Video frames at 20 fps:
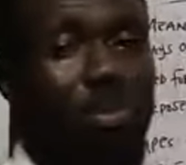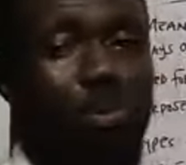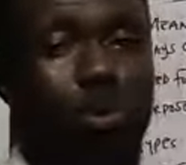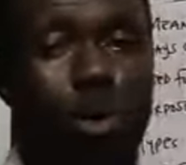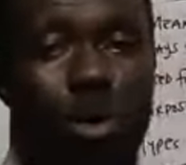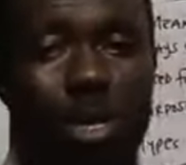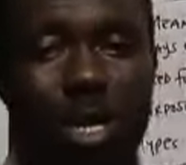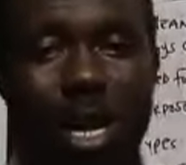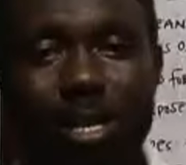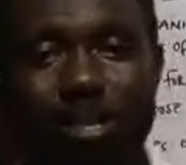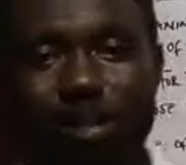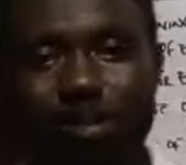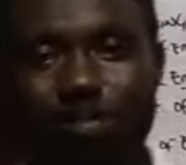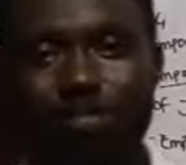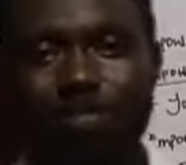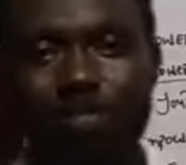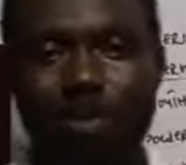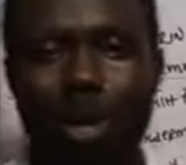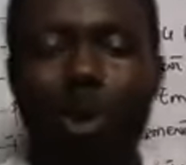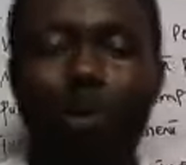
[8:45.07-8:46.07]
before that,
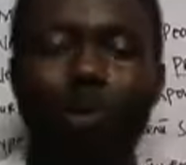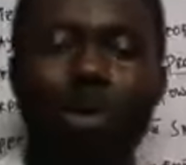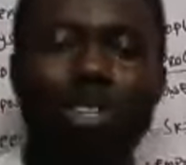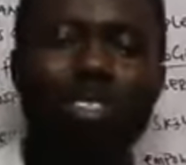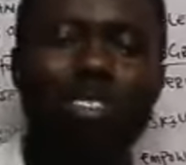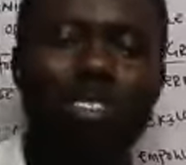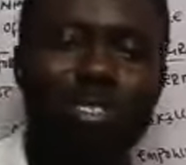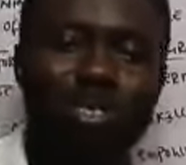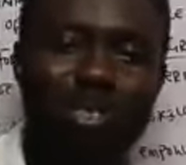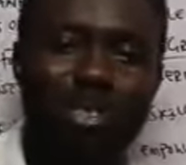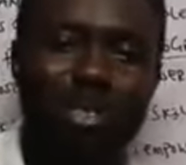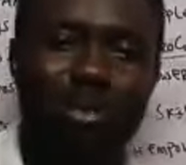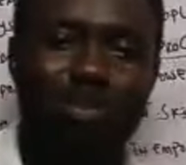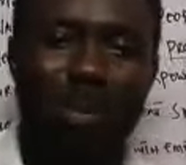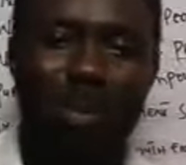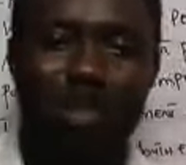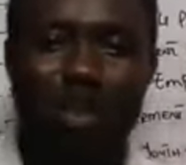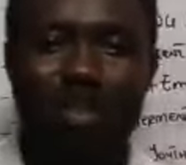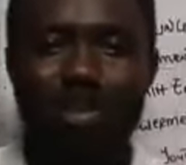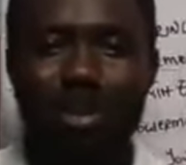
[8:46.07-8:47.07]
a question is going to
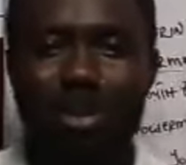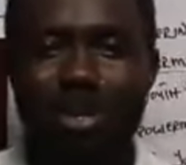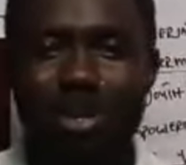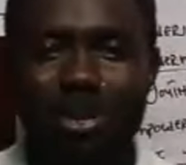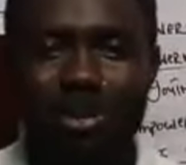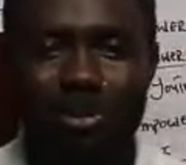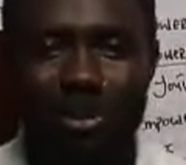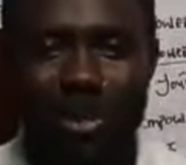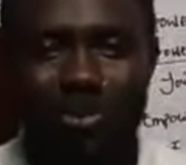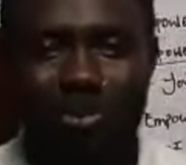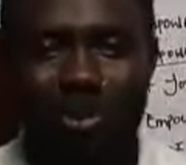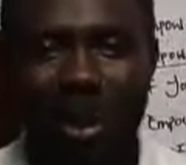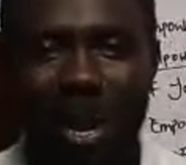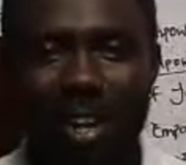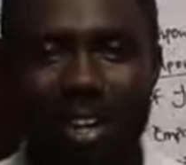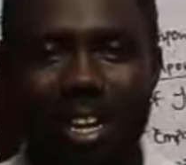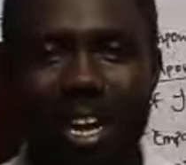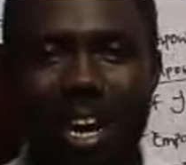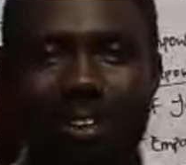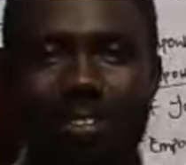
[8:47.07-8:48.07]
pop up on your screen
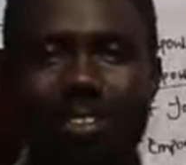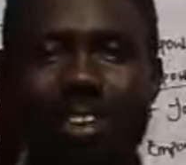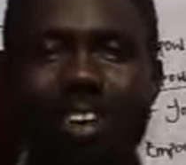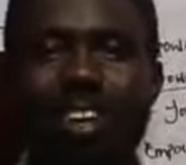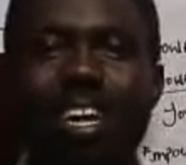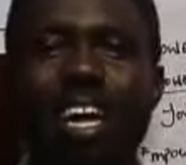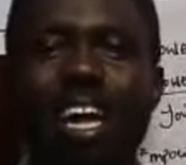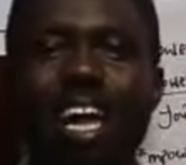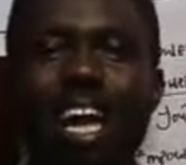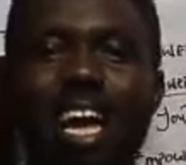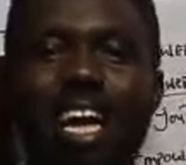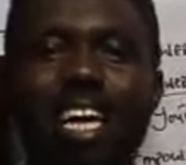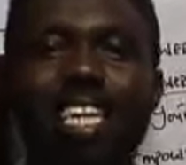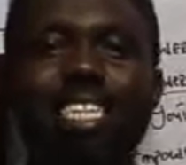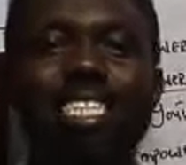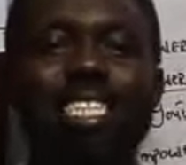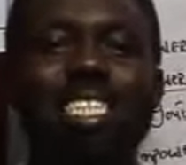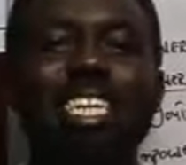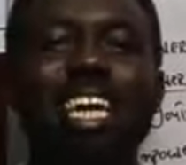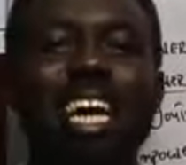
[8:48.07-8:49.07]
right now,
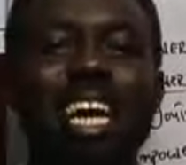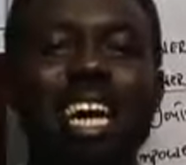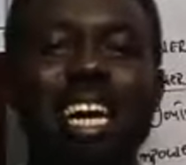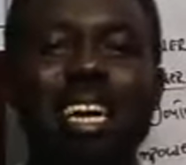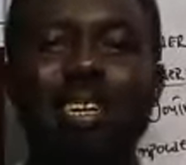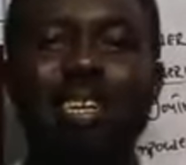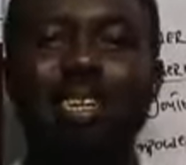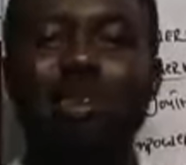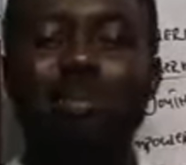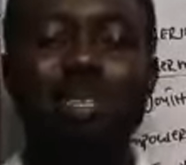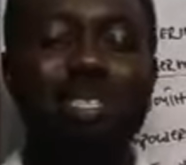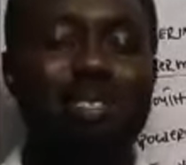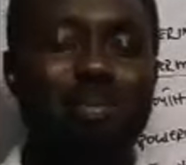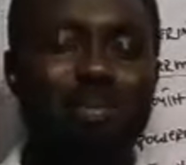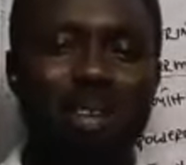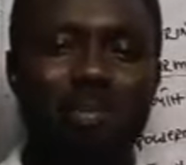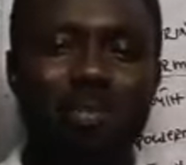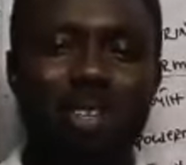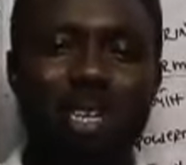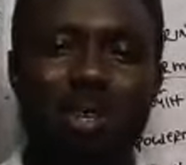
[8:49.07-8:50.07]
and I want to
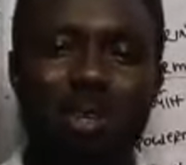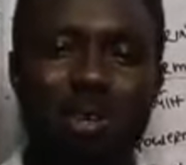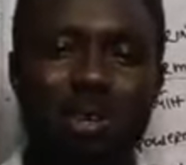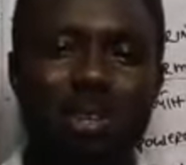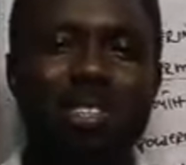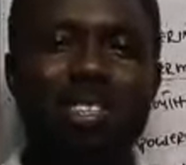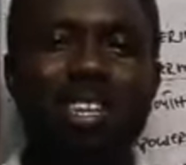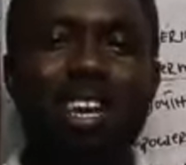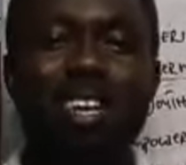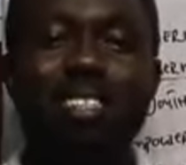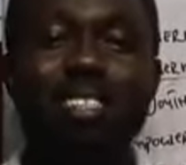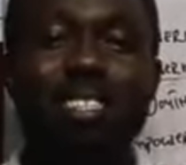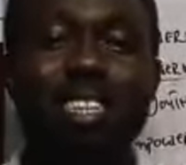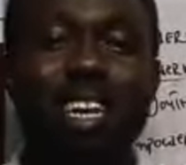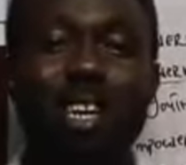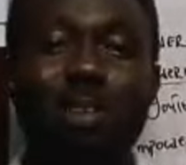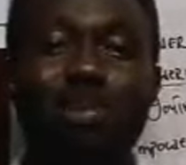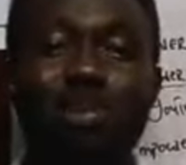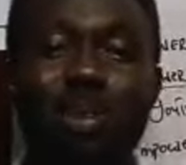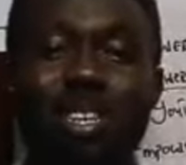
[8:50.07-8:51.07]
believe that you're going to
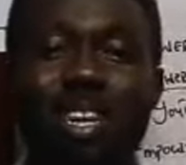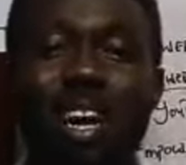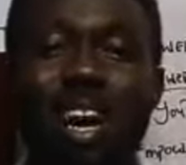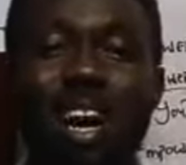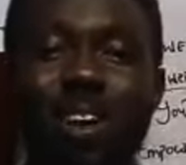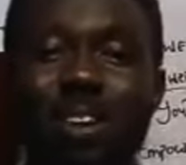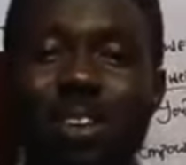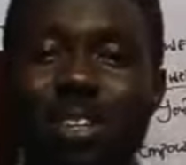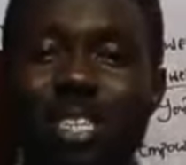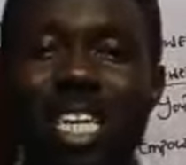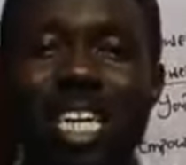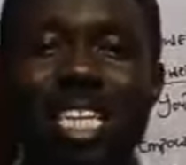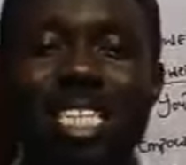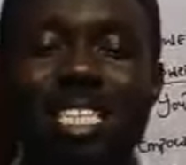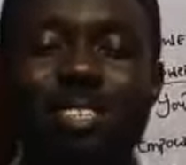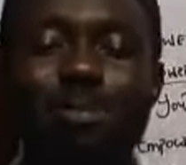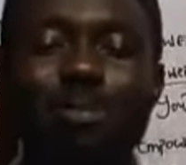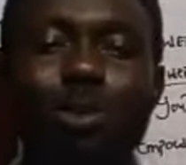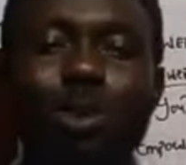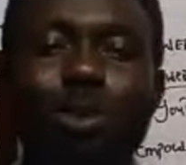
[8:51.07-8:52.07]
answer it without any
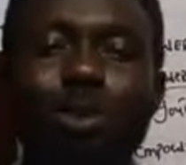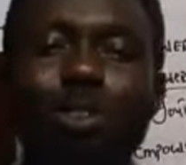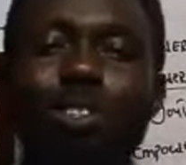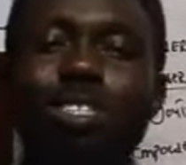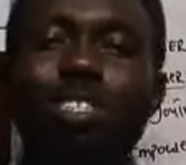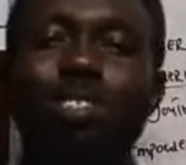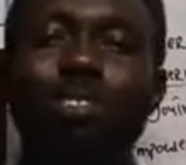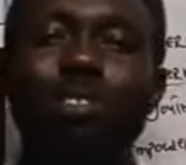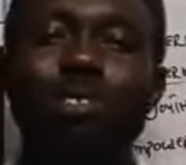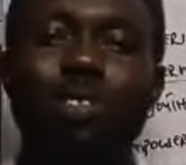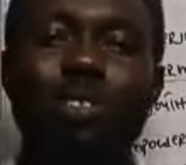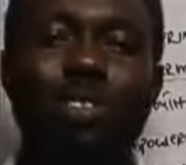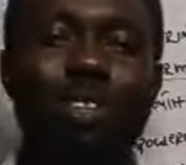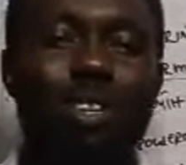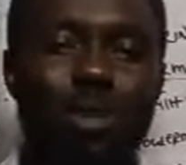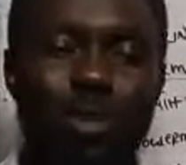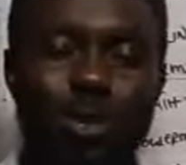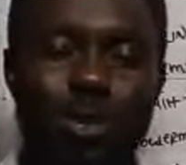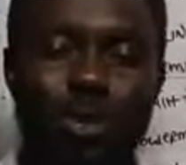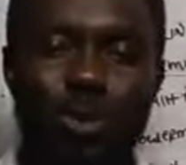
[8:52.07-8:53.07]
difficulty or
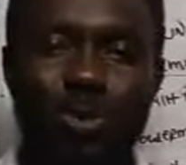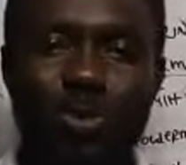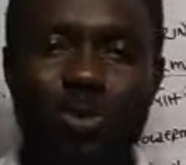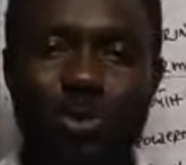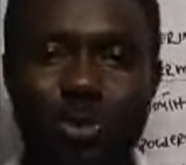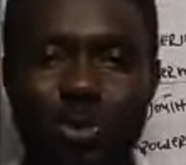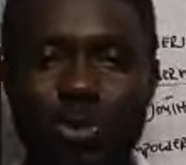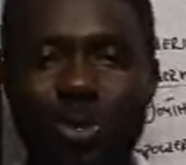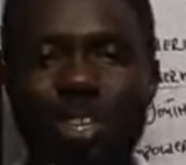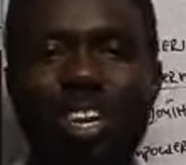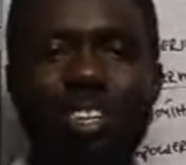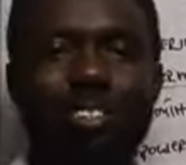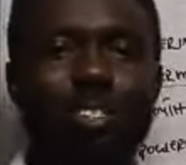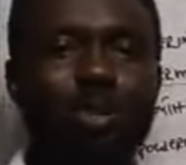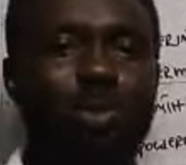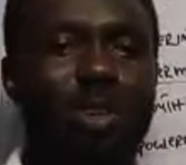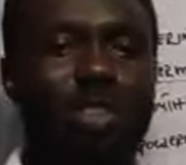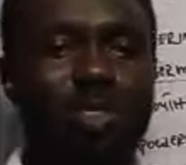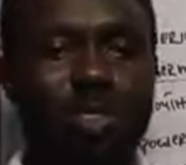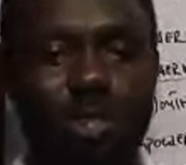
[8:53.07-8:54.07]
so. So here's
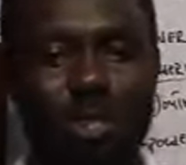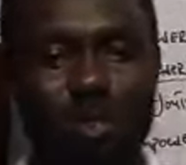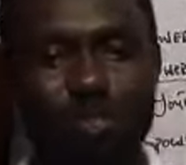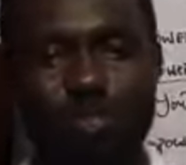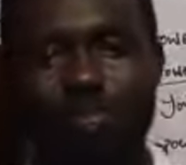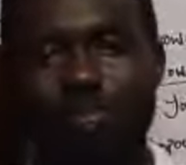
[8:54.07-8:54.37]
the question.